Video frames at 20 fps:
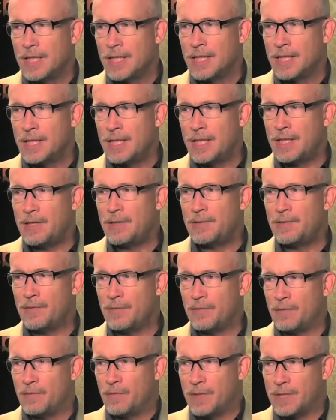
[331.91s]
he
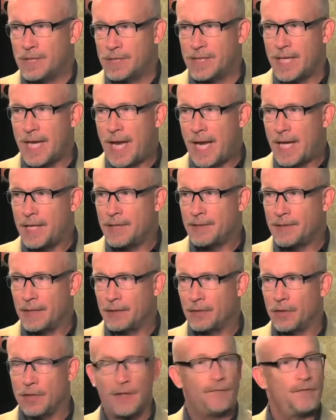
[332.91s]
would say
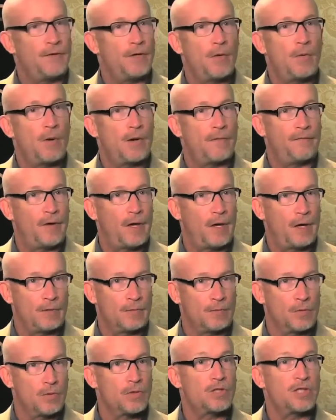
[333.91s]
that, look, if you don't want to follow
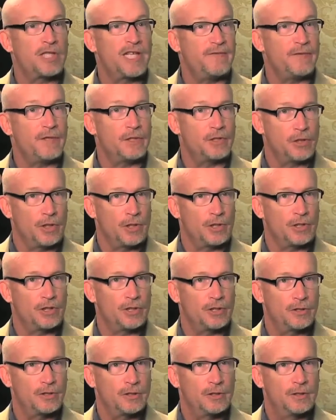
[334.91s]
the rules, leave the
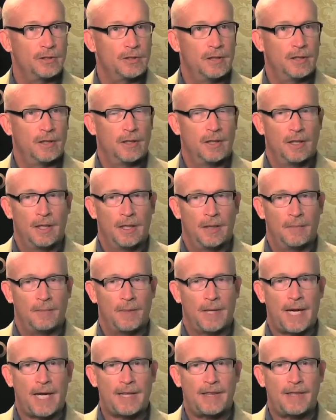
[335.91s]
church.
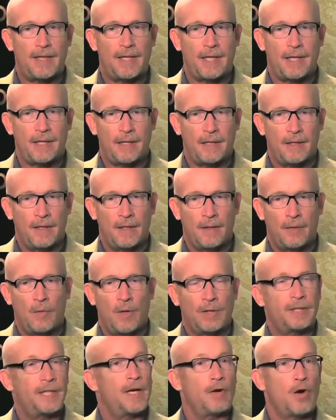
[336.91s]
But I think
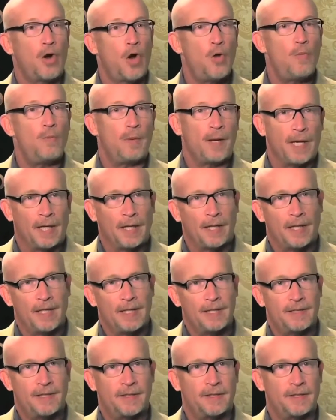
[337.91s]
what they're hoping
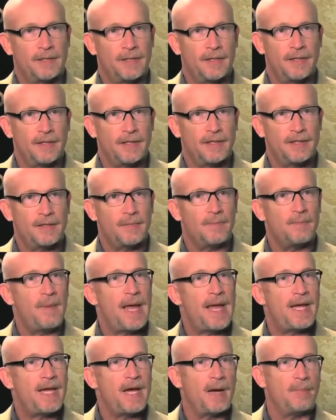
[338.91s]
is to
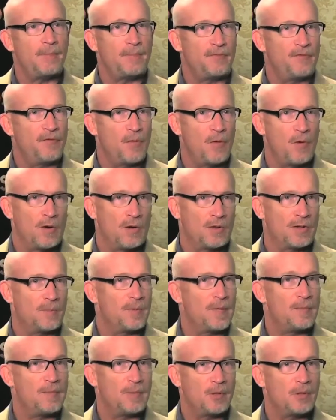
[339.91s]
make up for the
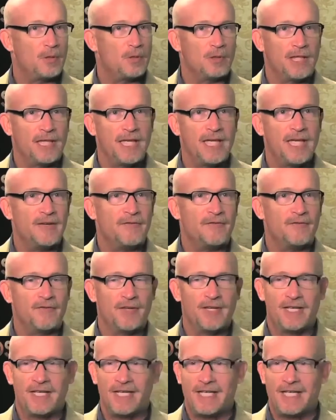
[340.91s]
people who leave